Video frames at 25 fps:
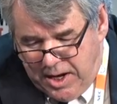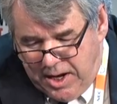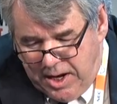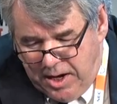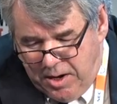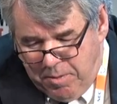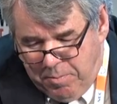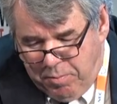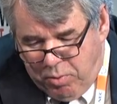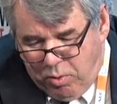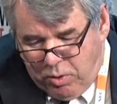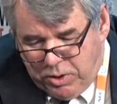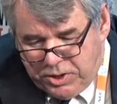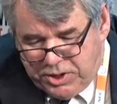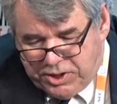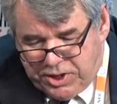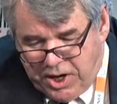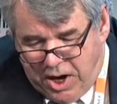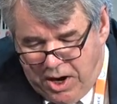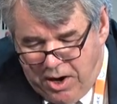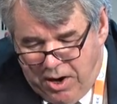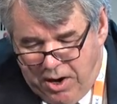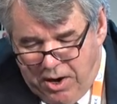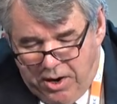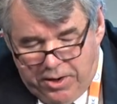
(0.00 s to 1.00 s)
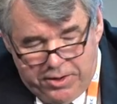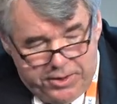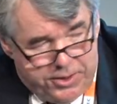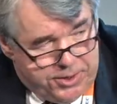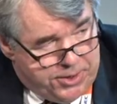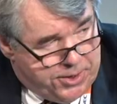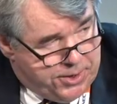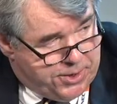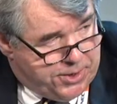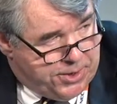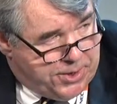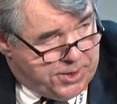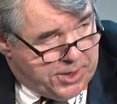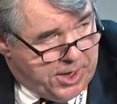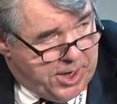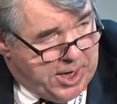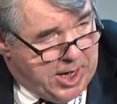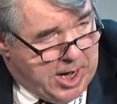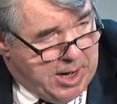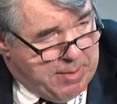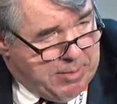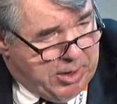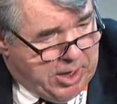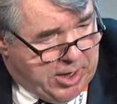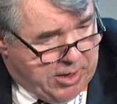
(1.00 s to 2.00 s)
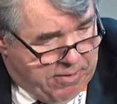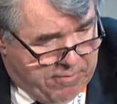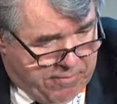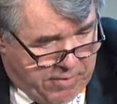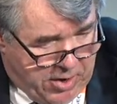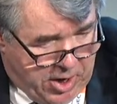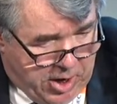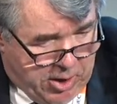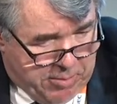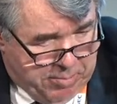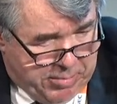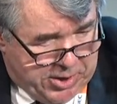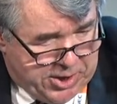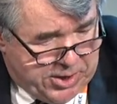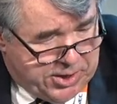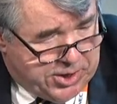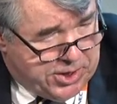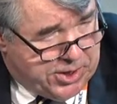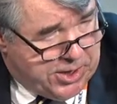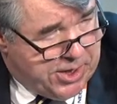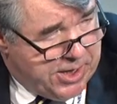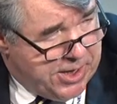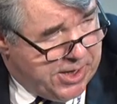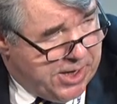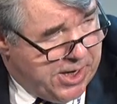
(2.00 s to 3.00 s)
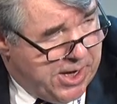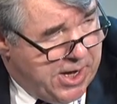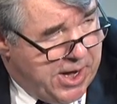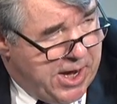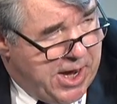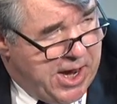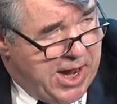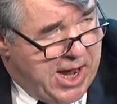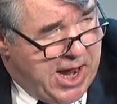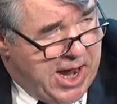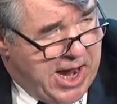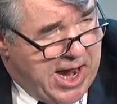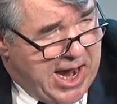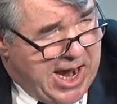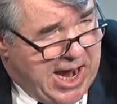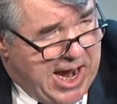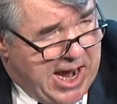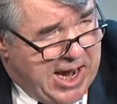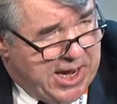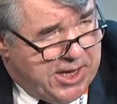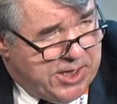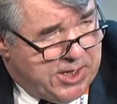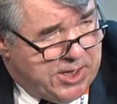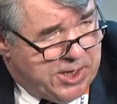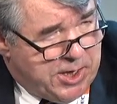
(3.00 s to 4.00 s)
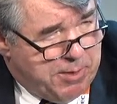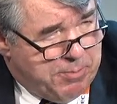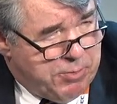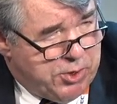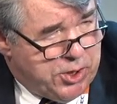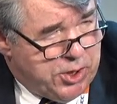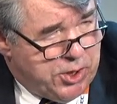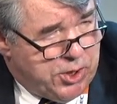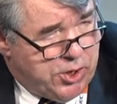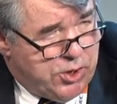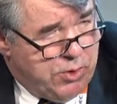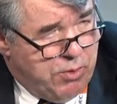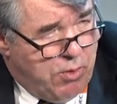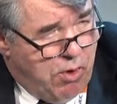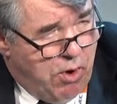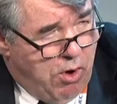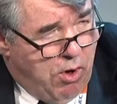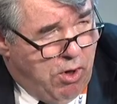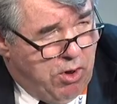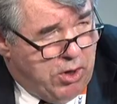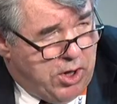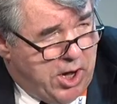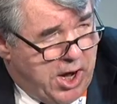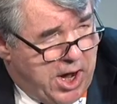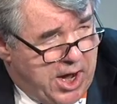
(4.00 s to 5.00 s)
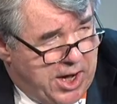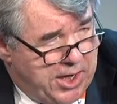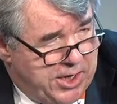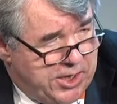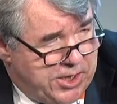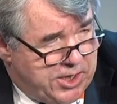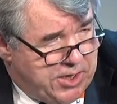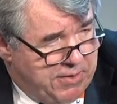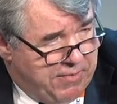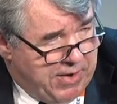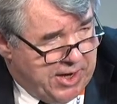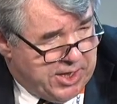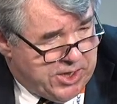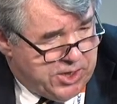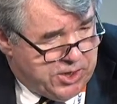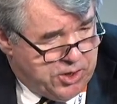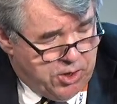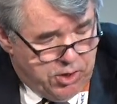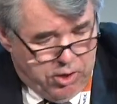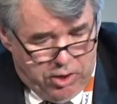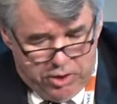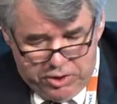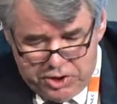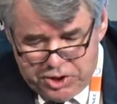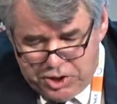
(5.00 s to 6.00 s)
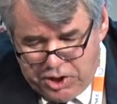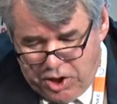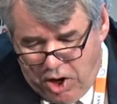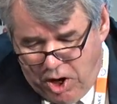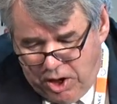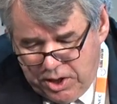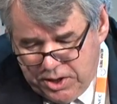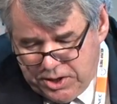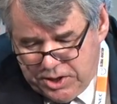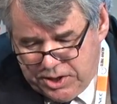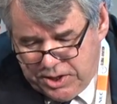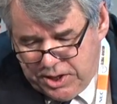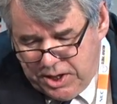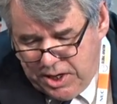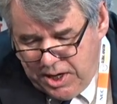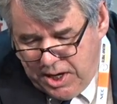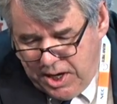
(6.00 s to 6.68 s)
airports are dynamic environments and subject to all kinds of external shocks.